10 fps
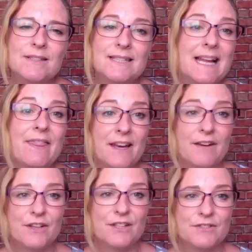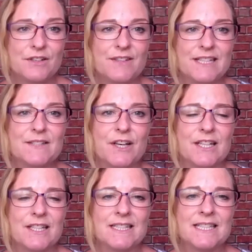the 10th anniversary of this
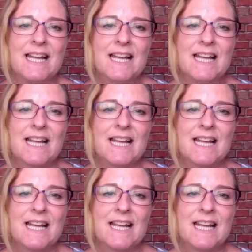fund,